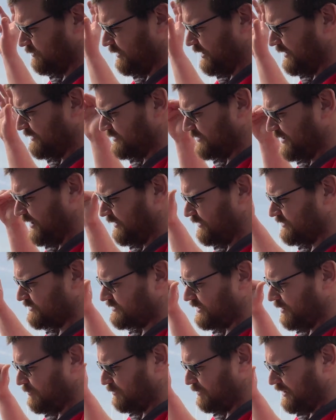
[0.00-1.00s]
light to kind of
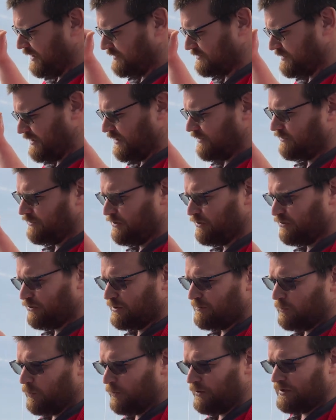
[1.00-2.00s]
stabilize that in the
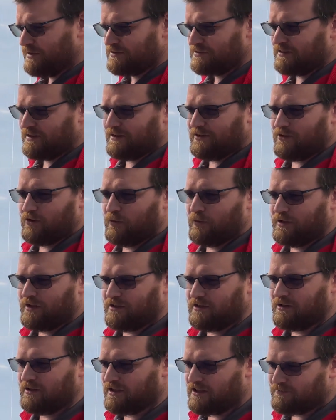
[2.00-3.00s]
early mornings and then going
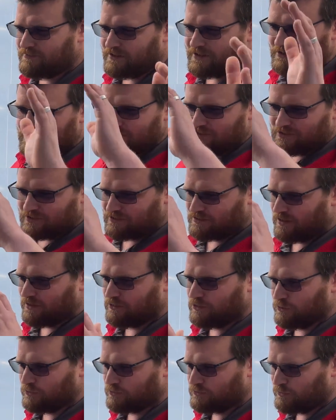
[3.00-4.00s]
into the evenings as the sun
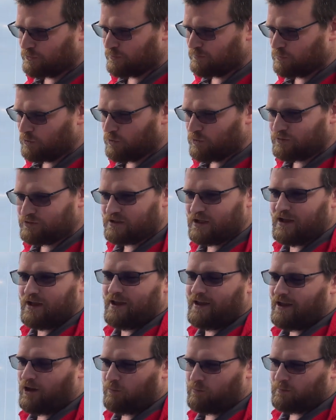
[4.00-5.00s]
goes through and moves,
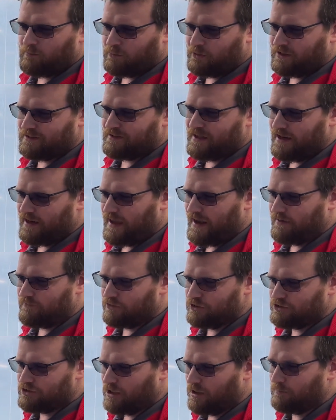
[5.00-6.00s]
help them bring that
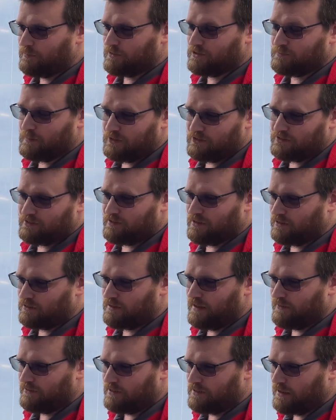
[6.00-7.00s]
average up, especially on
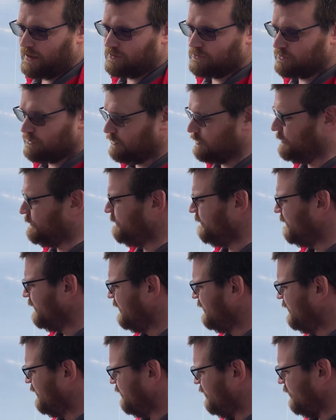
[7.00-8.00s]
cloudy days too.
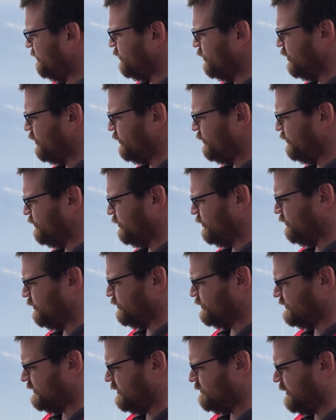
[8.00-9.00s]
Then we'll go through and
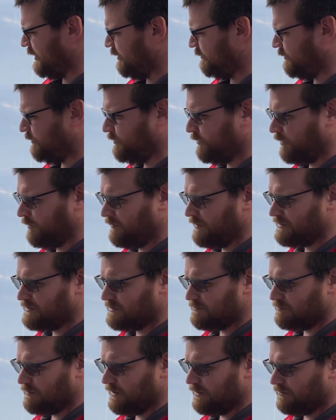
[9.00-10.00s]
we'll see better
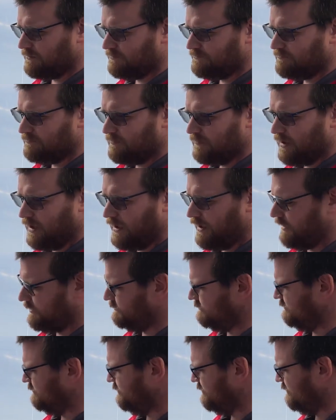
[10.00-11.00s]
performance and better uh,
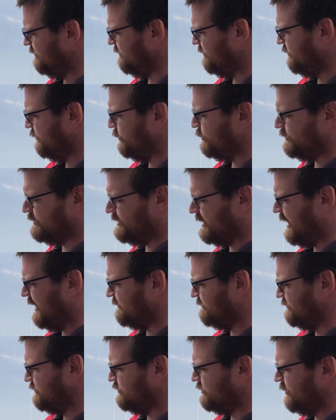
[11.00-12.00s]
fruit
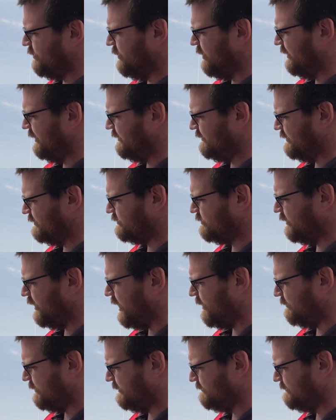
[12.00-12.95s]
set and so on in this crop.